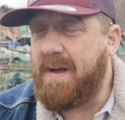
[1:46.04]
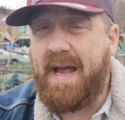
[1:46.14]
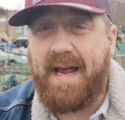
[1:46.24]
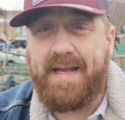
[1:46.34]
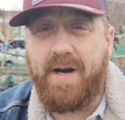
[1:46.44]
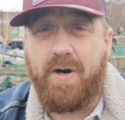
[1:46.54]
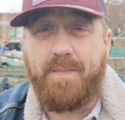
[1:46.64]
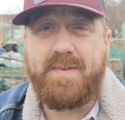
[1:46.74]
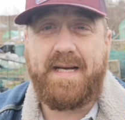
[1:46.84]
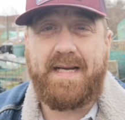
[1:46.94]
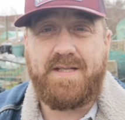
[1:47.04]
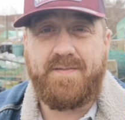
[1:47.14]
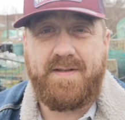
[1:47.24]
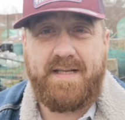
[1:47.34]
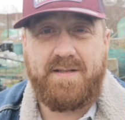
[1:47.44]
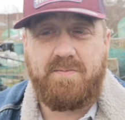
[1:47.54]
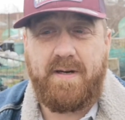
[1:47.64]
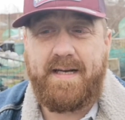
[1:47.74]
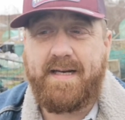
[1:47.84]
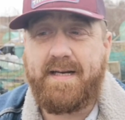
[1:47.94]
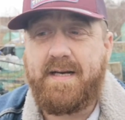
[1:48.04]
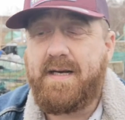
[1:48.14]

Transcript: Any updates for this week?